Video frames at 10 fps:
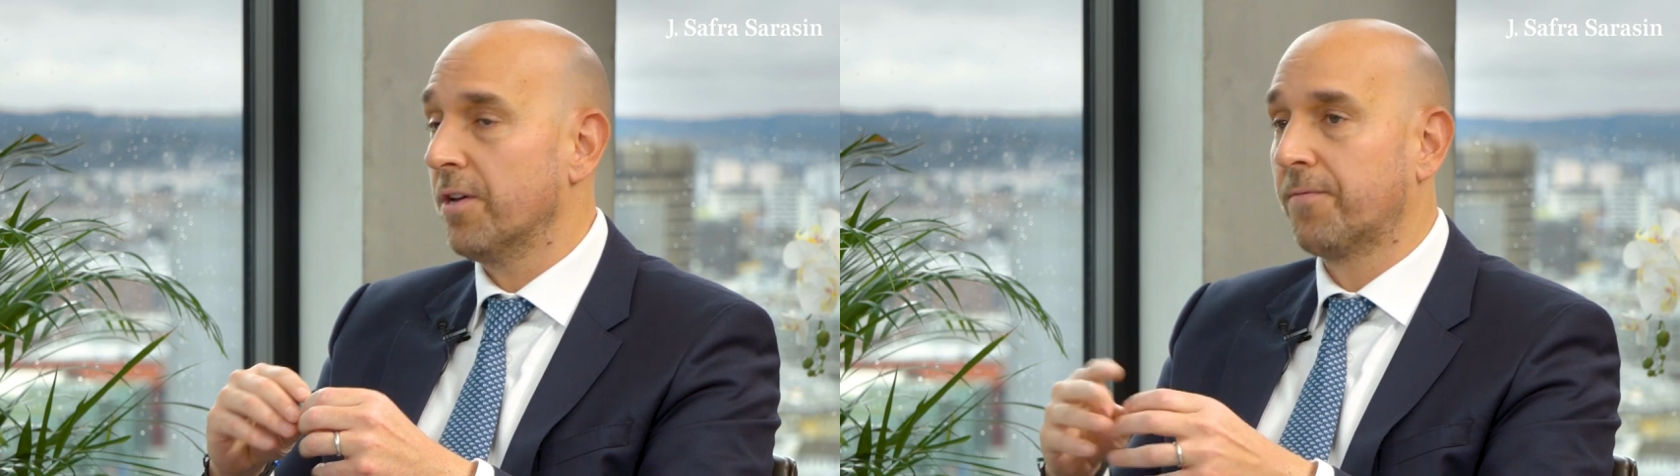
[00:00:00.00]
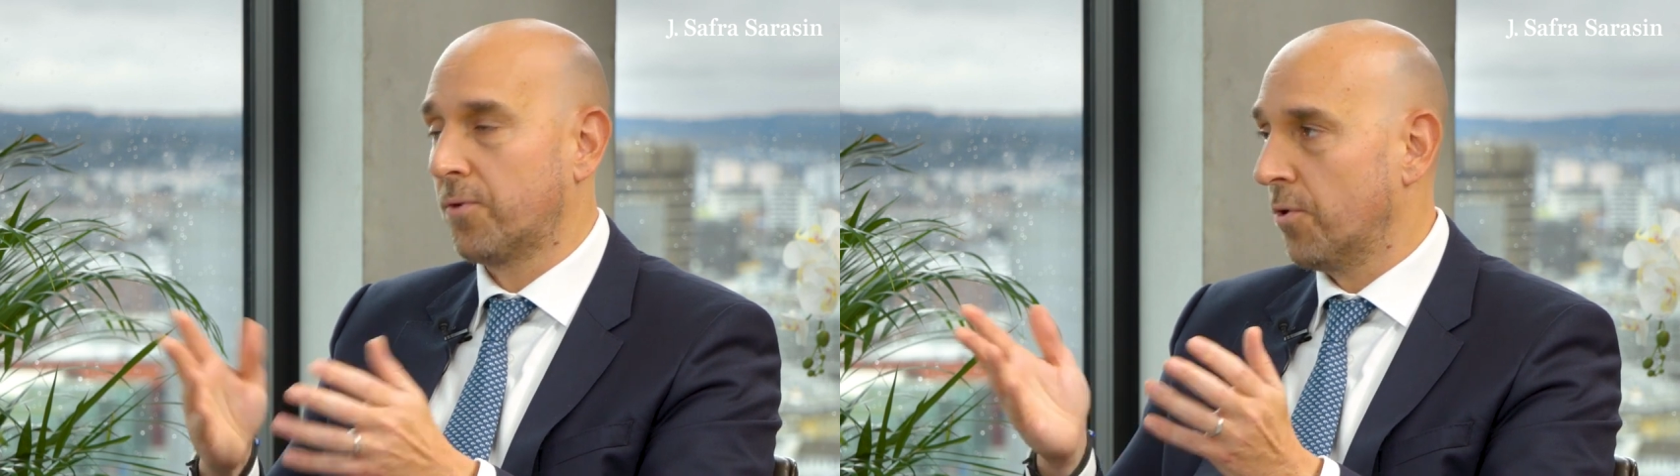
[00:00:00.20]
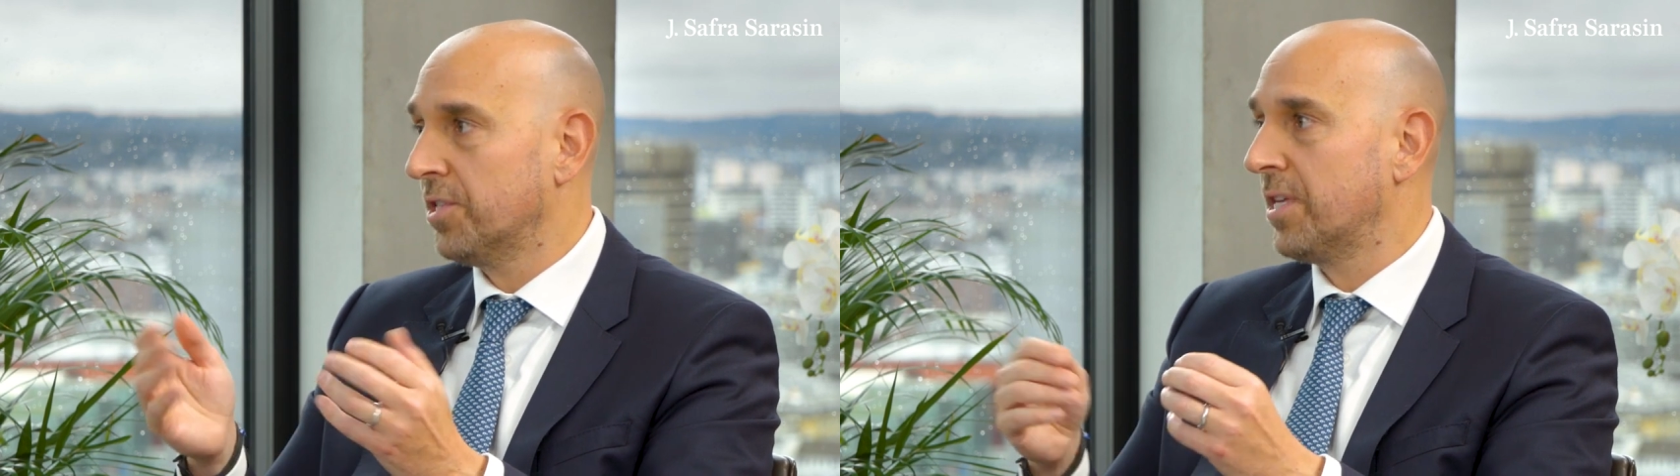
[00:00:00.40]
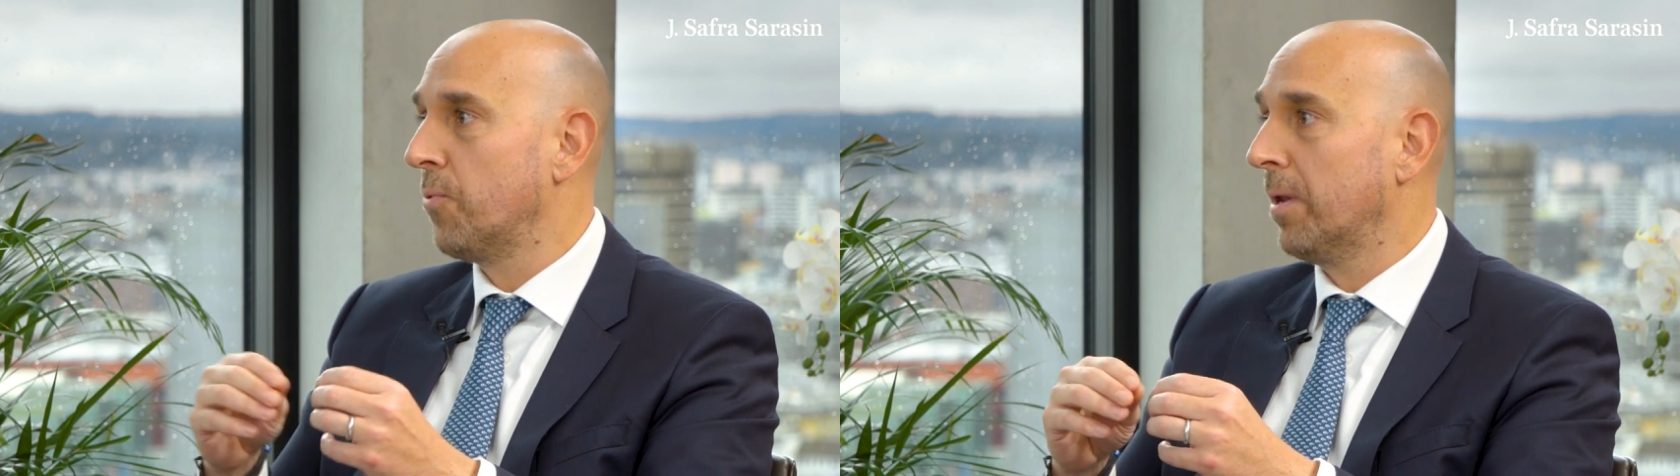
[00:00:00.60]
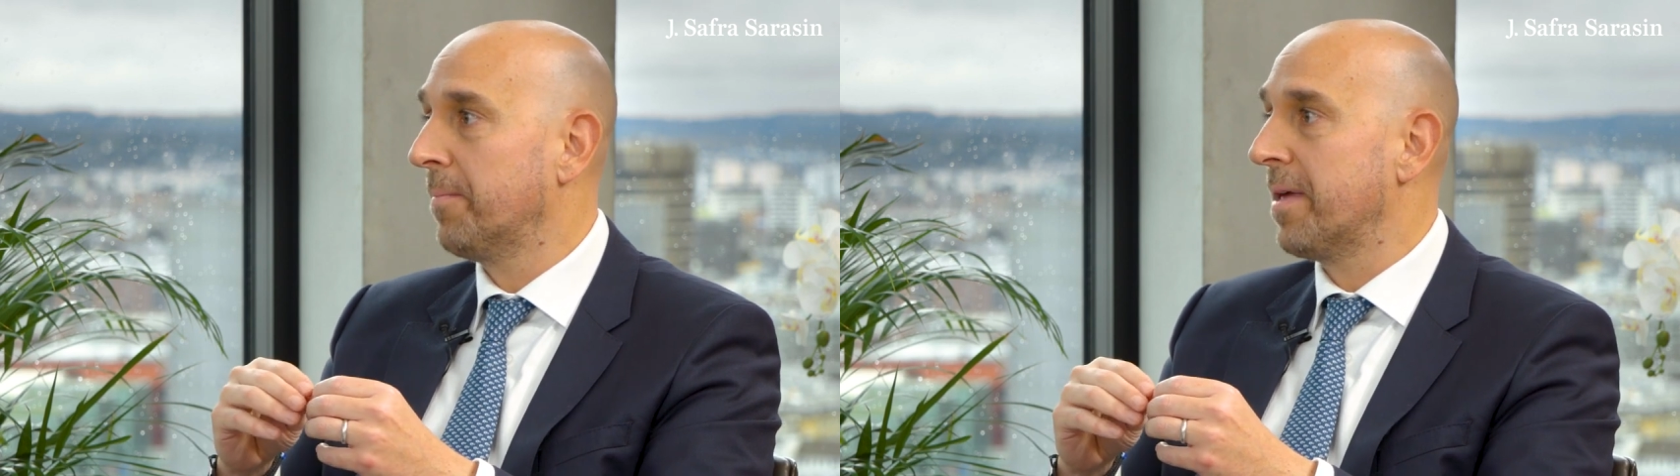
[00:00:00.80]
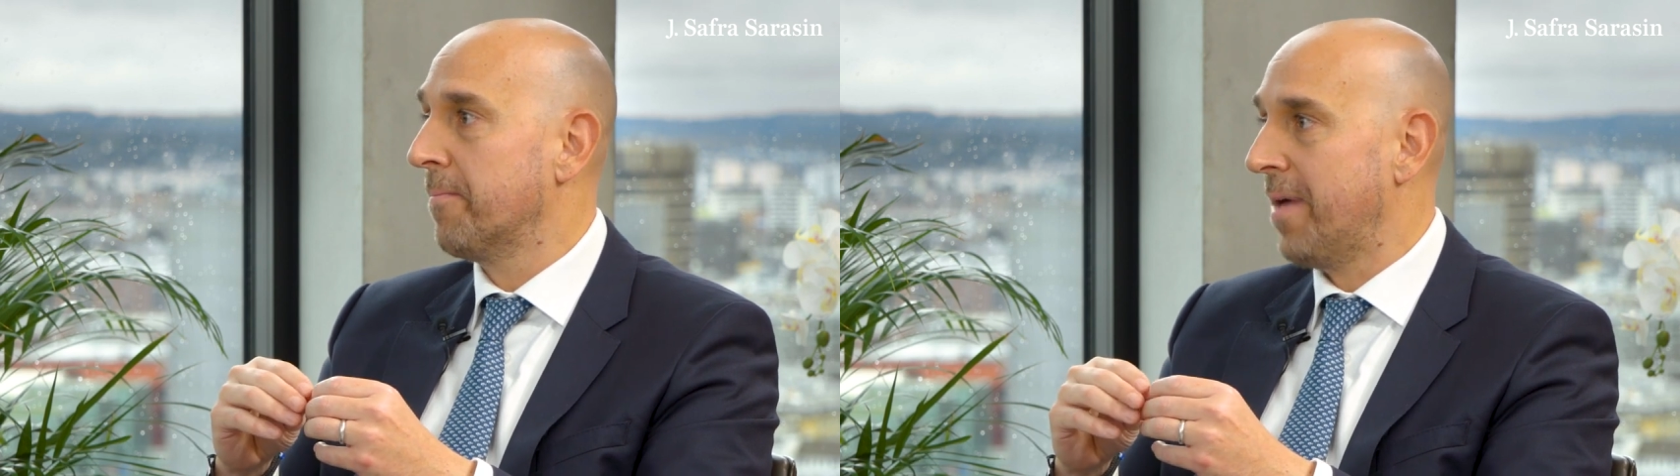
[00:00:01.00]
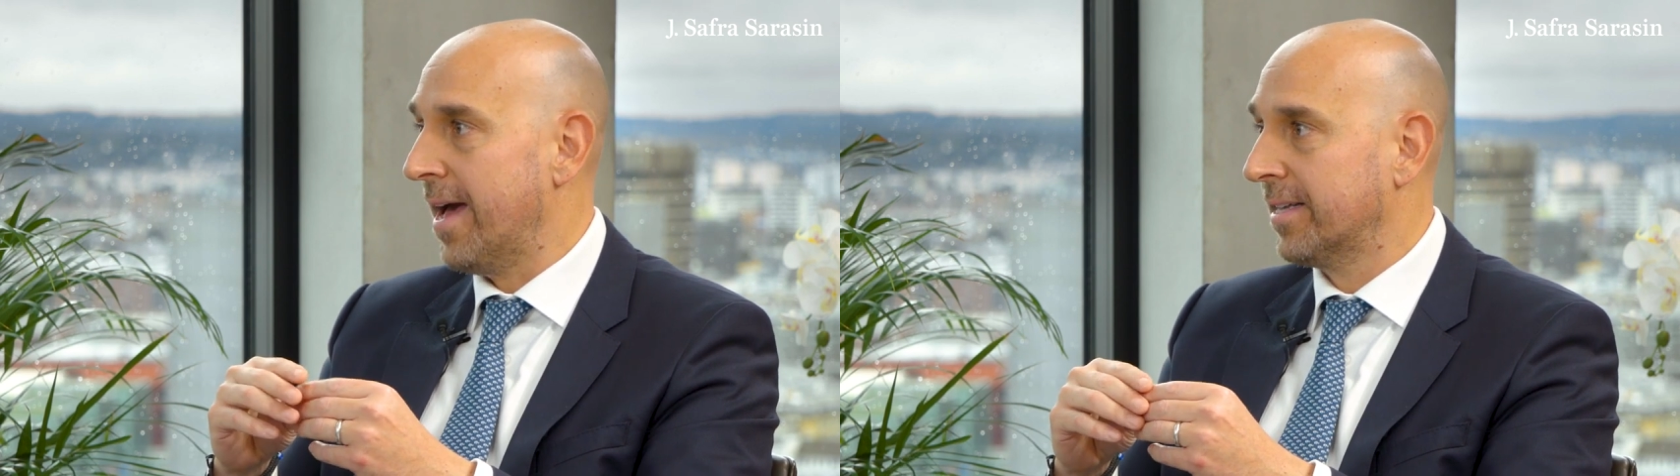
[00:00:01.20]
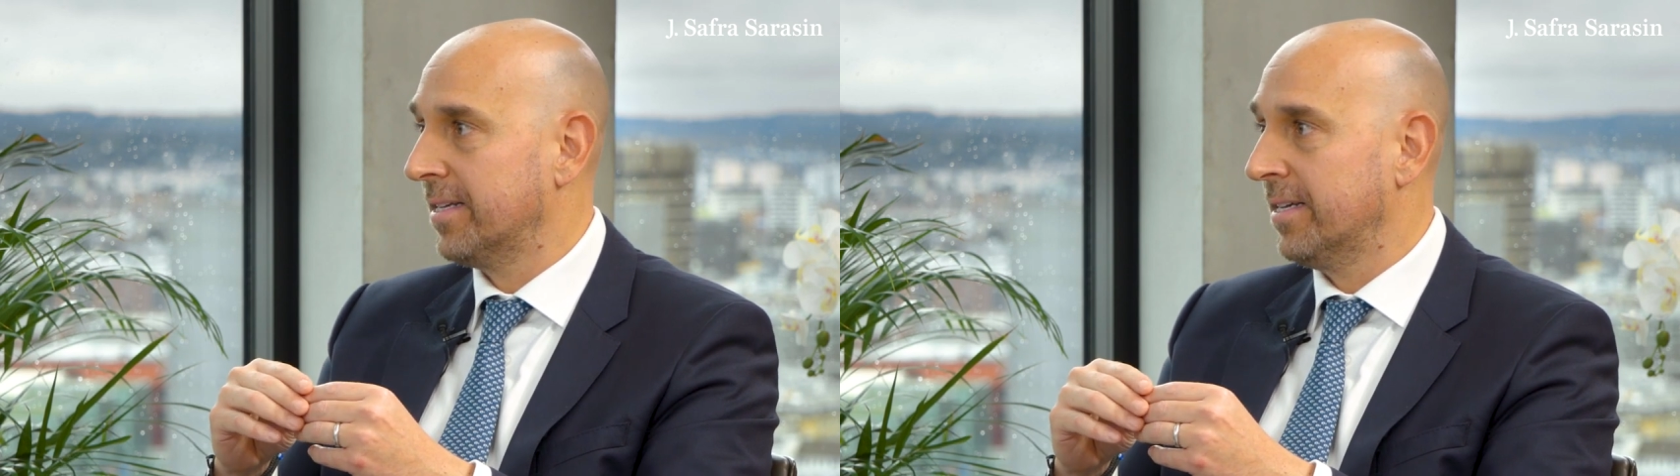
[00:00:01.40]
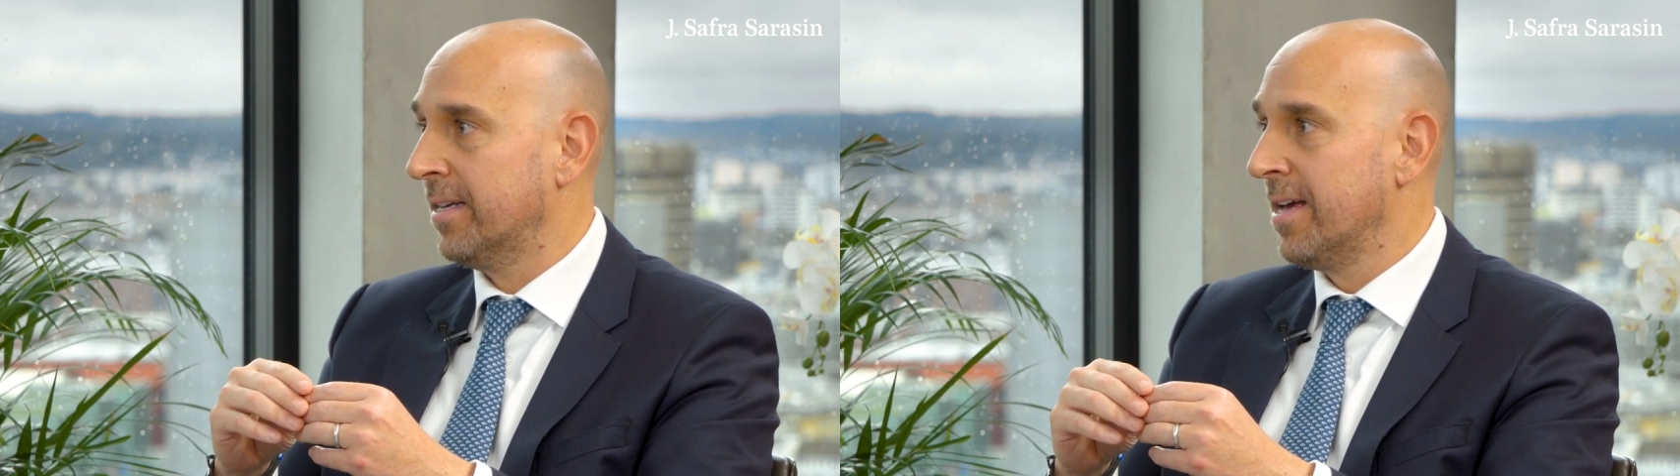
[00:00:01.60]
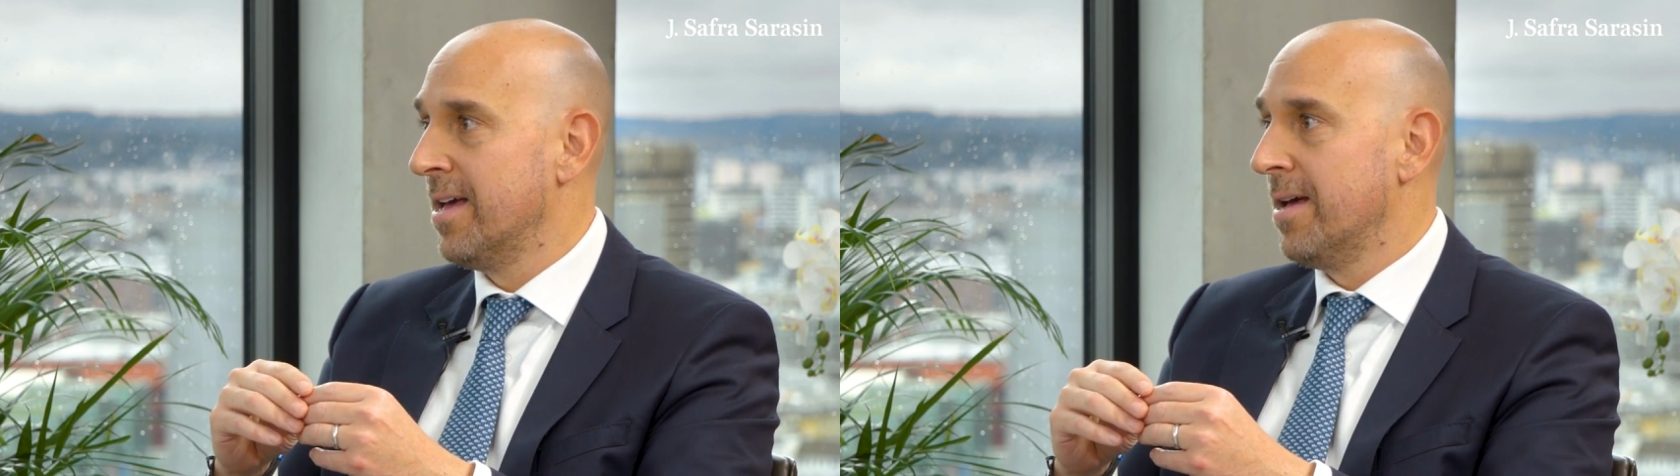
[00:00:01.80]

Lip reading: of course, they will be impacted.